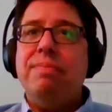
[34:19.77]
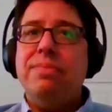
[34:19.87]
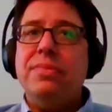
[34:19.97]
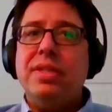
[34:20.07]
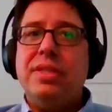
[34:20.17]

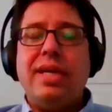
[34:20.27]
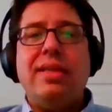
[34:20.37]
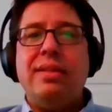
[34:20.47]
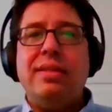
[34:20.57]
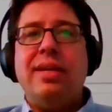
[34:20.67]

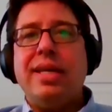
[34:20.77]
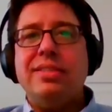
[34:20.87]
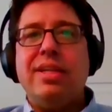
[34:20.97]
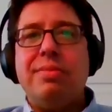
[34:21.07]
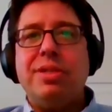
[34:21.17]
to take
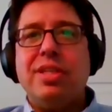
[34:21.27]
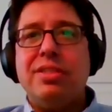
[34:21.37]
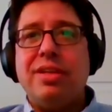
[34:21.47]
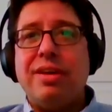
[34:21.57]
that to the next step,